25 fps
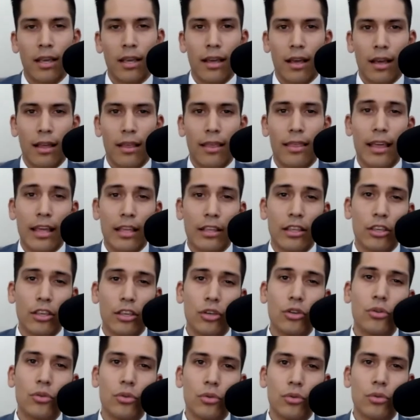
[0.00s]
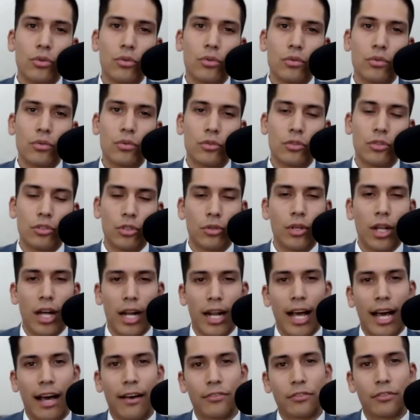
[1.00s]
then you do
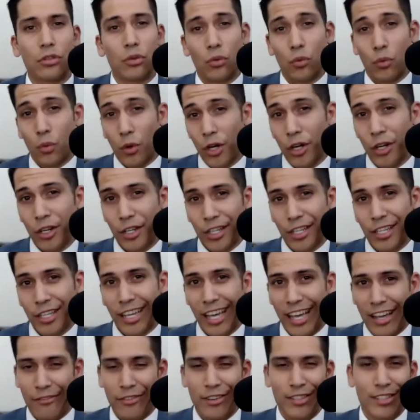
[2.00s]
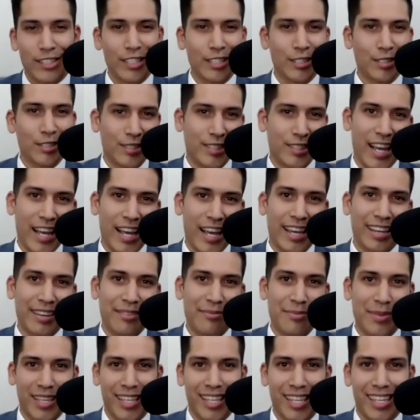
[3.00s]
not have to work every single day
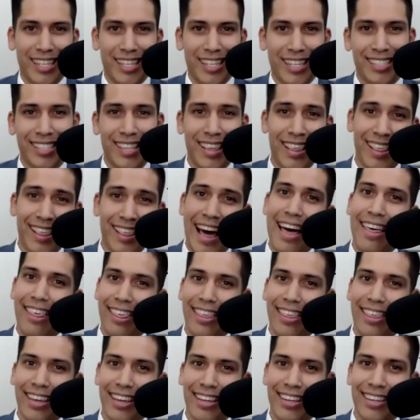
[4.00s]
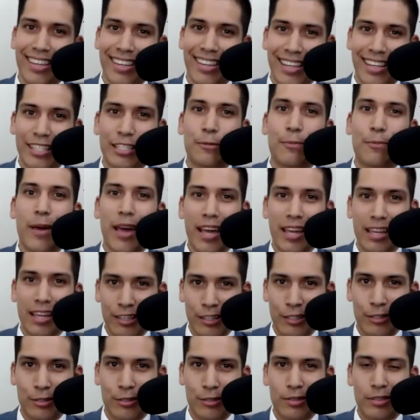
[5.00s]
because that thing is paying
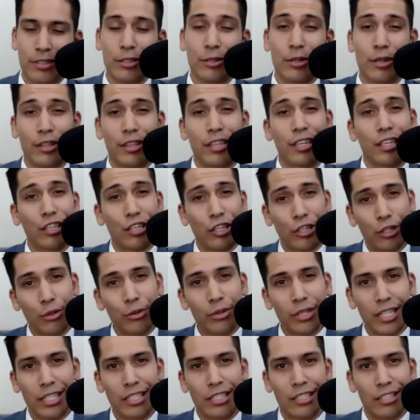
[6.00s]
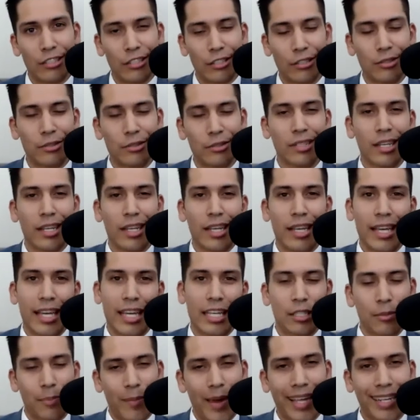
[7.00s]
you. The only thing you need to do
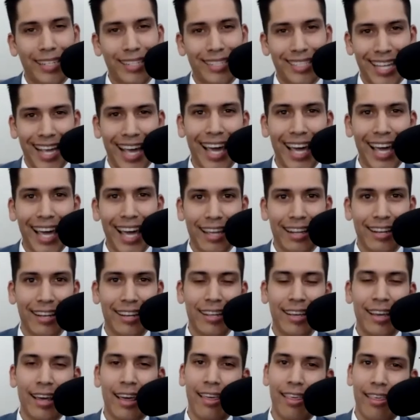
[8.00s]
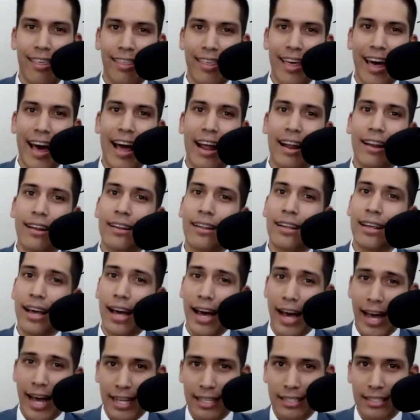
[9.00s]
is maintain that
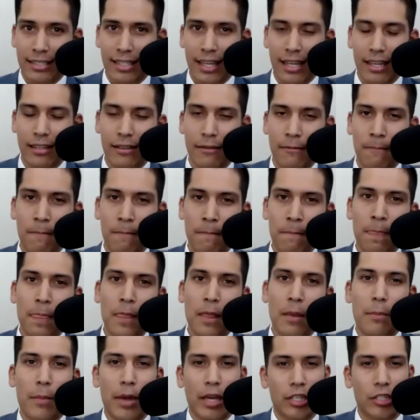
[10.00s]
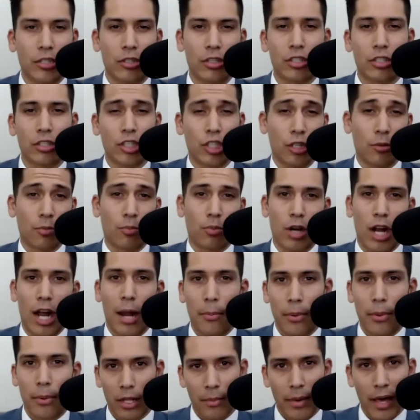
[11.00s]
asset, make sure there's a good
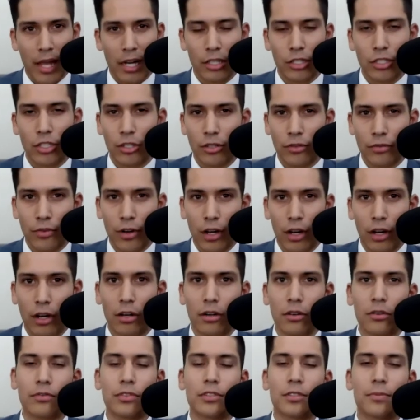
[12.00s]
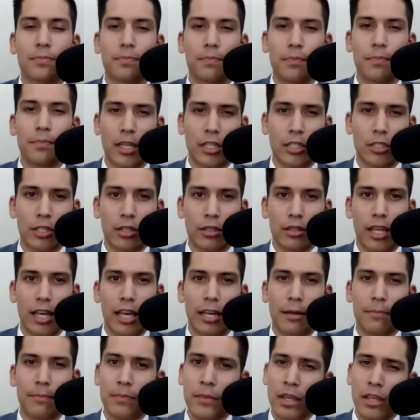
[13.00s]
property manager involved, make sure
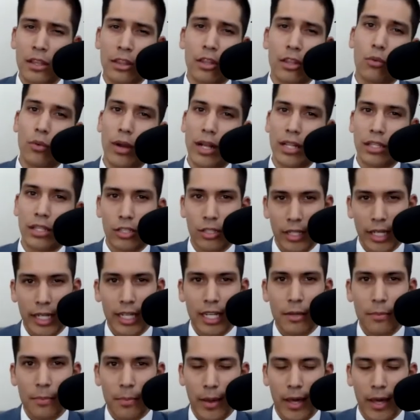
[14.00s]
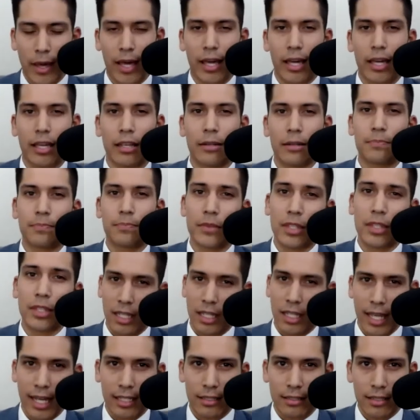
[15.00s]
that the rents are getting paid,
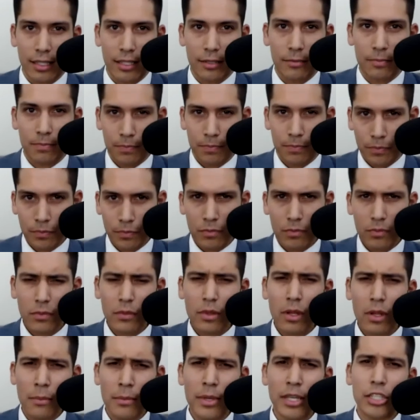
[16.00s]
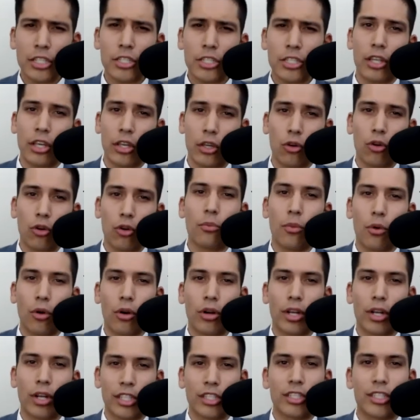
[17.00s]
collected, make sure that your
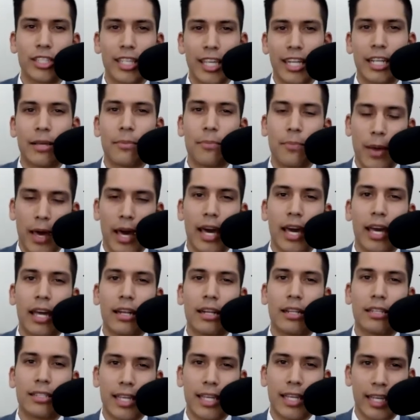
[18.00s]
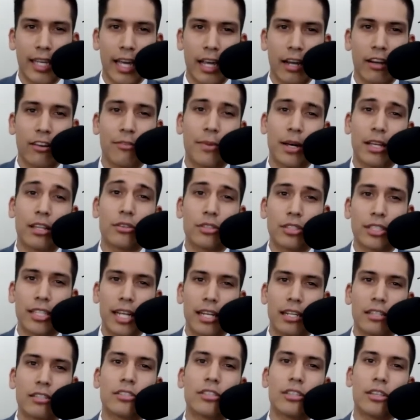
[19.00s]
mortgage is getting paid and taken care of by those
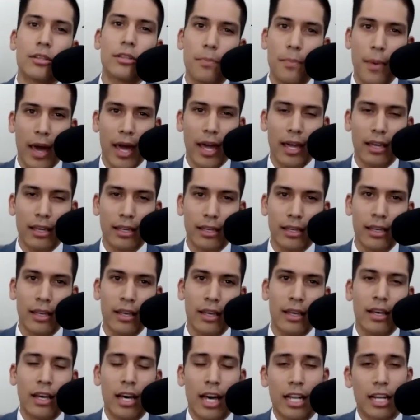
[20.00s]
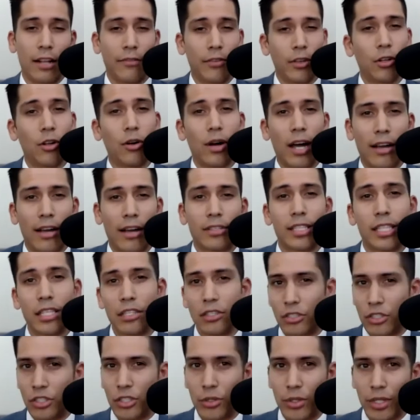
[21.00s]
tenants to the bank. And if you don't have
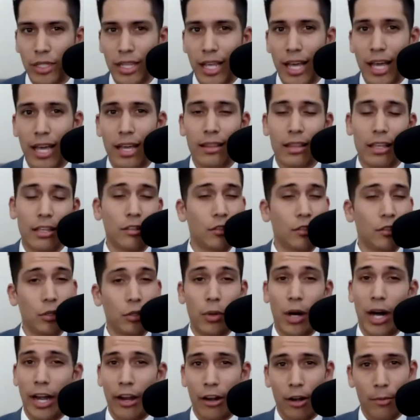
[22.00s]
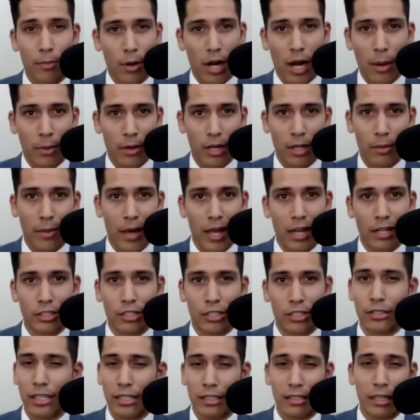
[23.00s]
skills doing that, then you hire a property
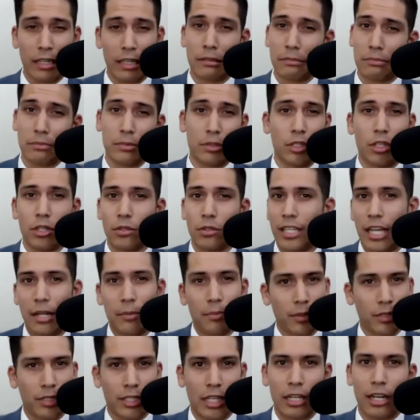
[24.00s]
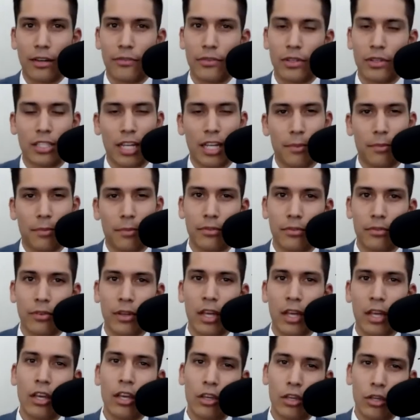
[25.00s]
manager. They take 10% off the top of
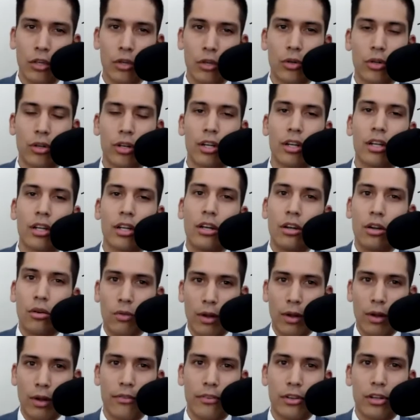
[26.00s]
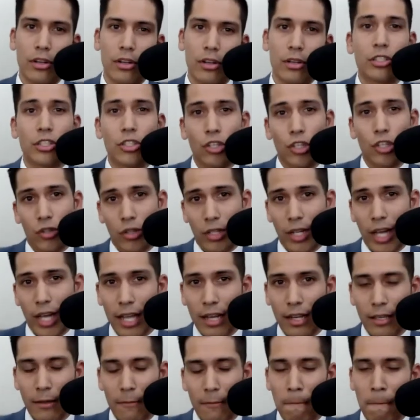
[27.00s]
your revenue that you're
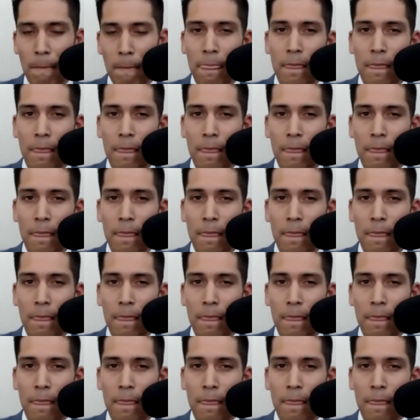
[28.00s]
creating.